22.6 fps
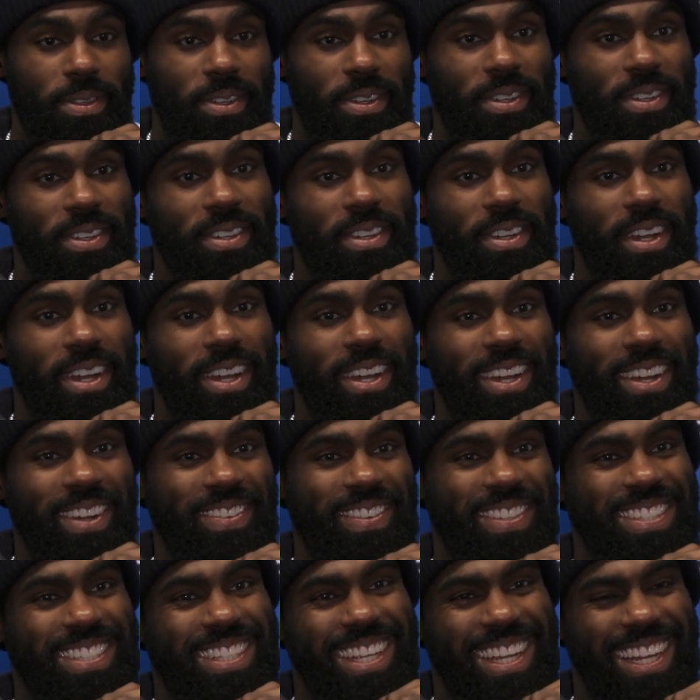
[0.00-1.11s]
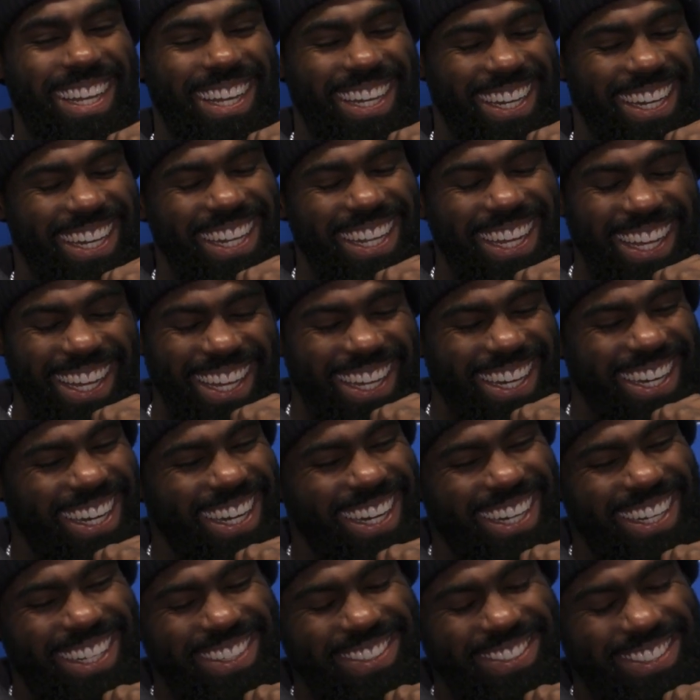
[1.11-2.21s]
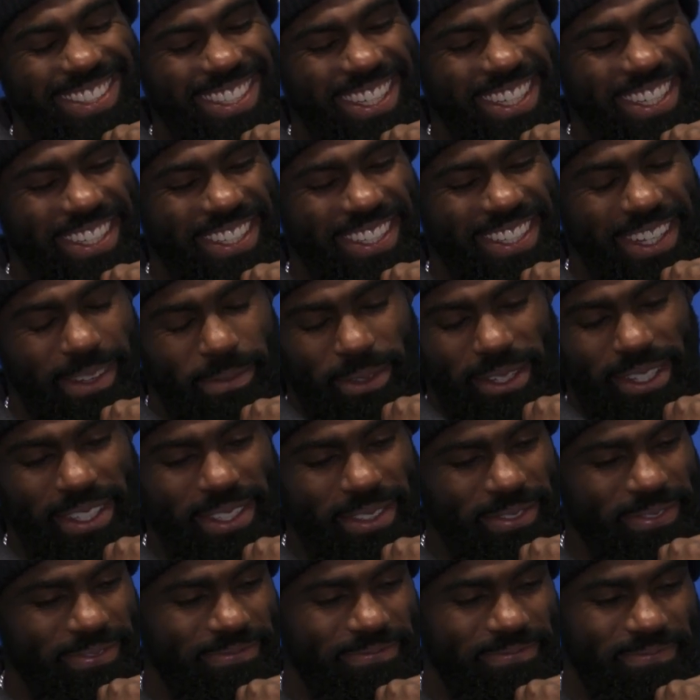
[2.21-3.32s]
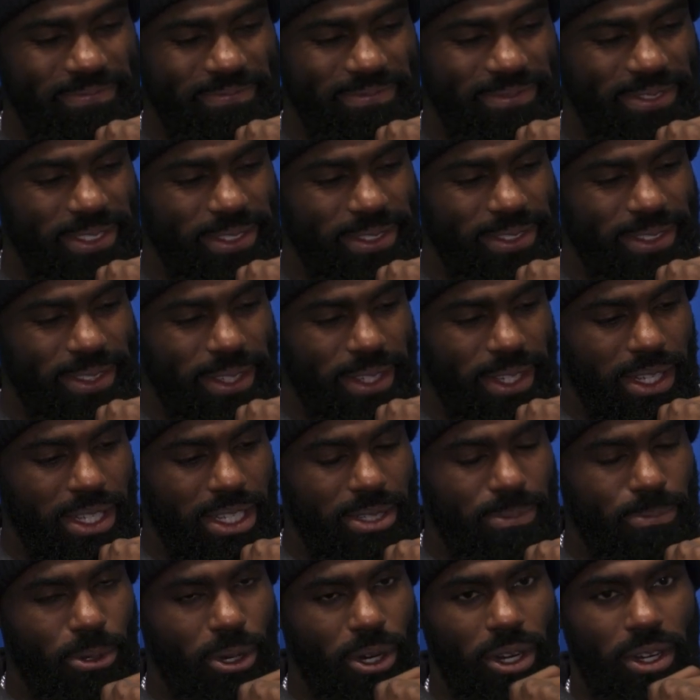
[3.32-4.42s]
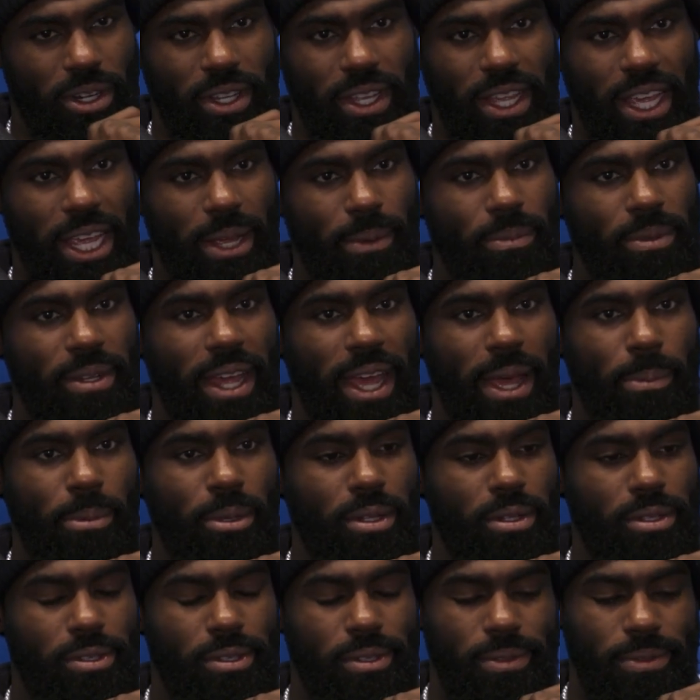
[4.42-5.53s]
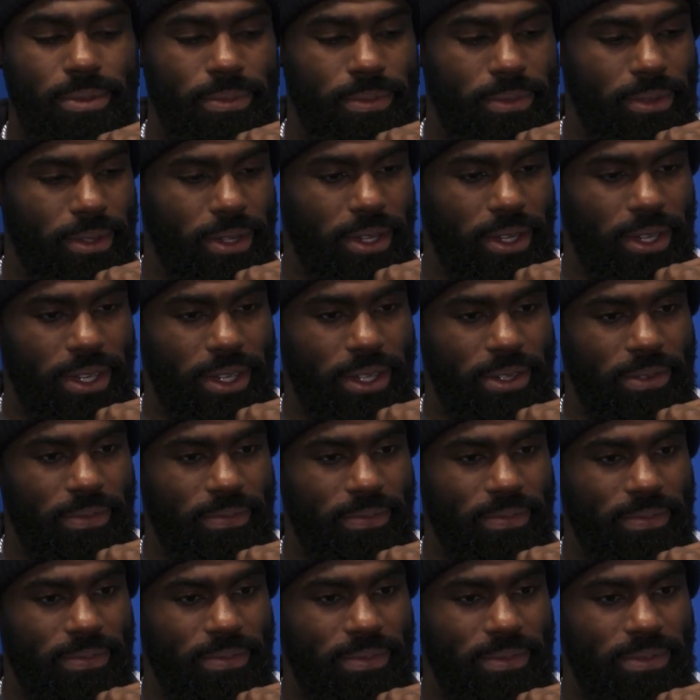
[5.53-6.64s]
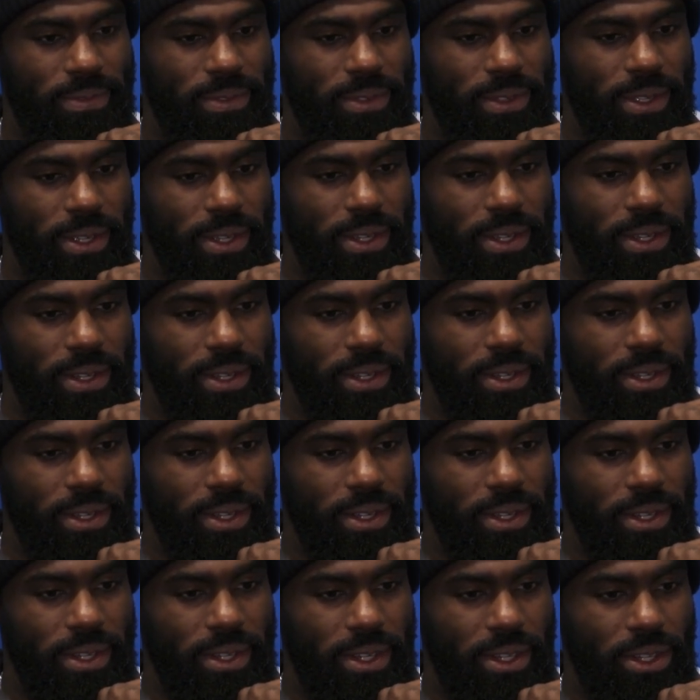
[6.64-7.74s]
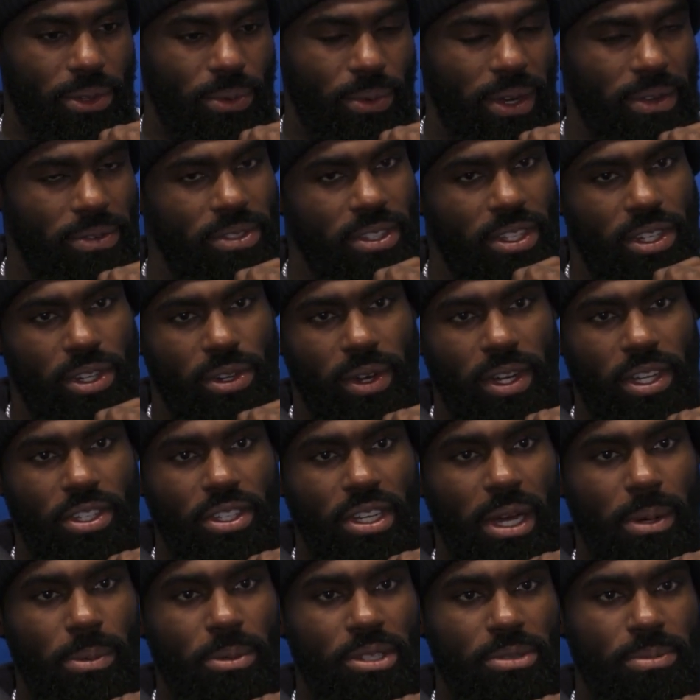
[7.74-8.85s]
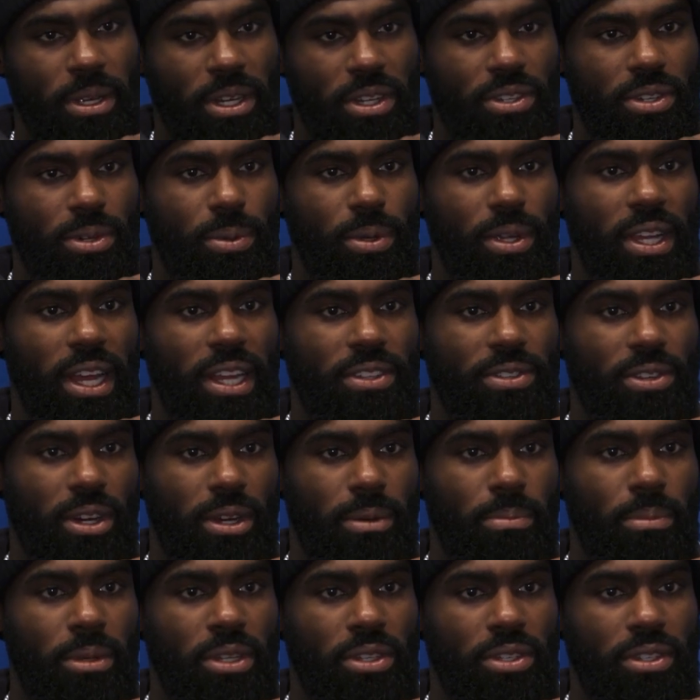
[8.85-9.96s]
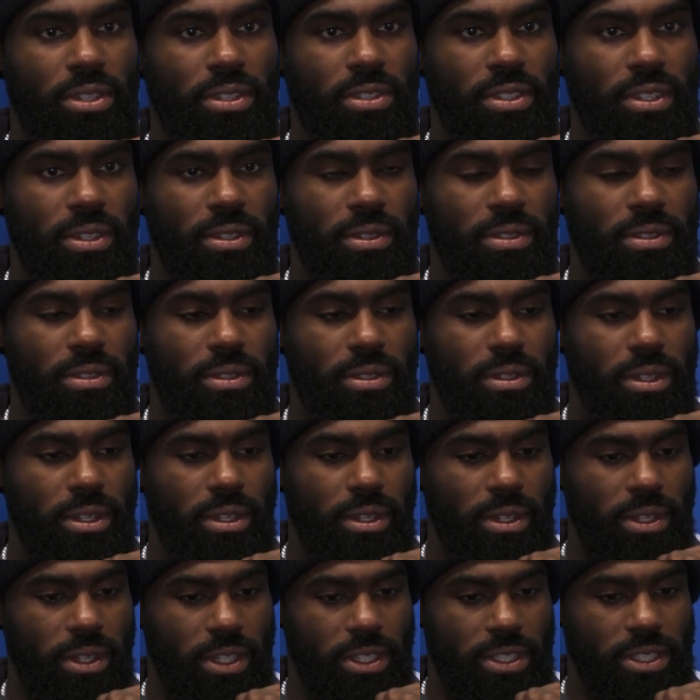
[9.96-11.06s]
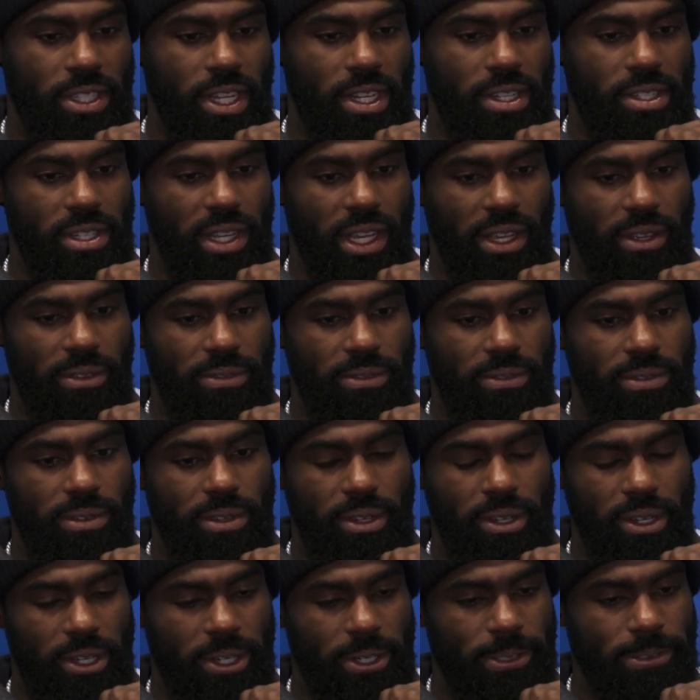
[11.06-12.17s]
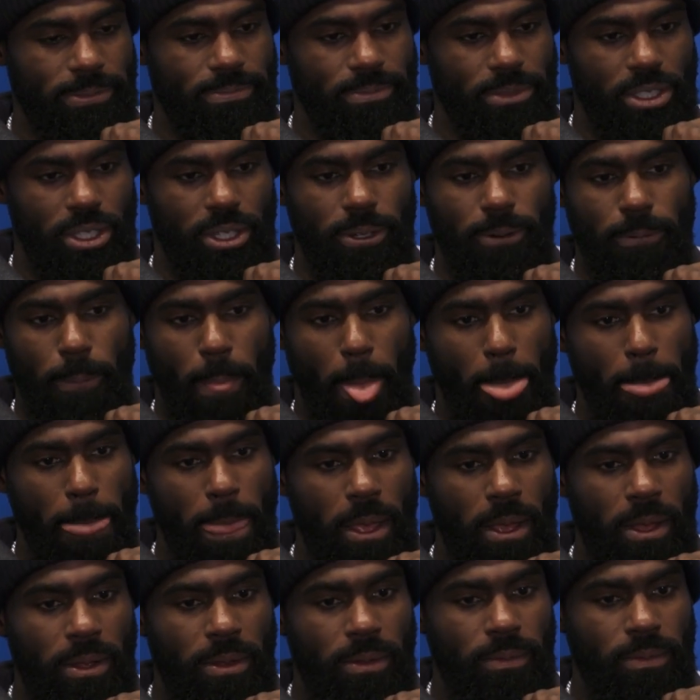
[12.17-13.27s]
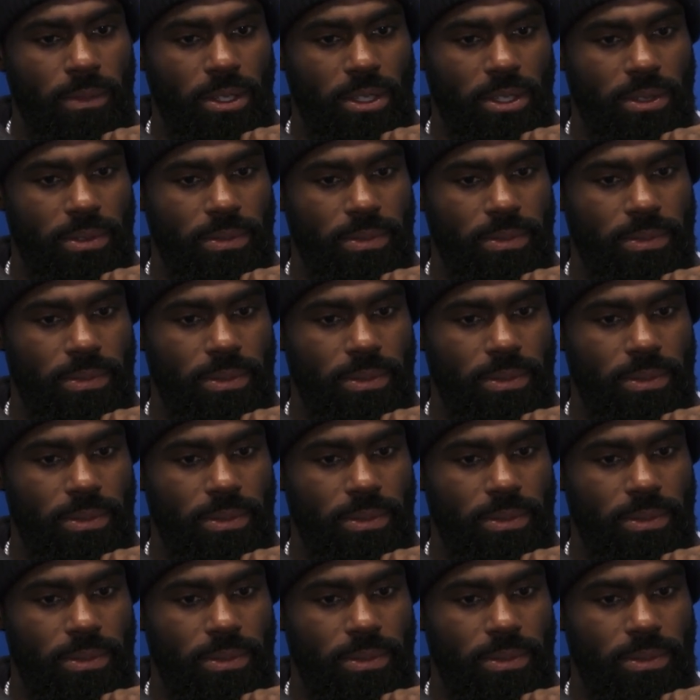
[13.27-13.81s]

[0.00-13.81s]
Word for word: no, I'm just kidding. No, it was. Uh, I mean, it's part of the game. It happens. Um, uh, the reps did a great job of just making sure we got to our benches and uh, stayed safe. Um, so the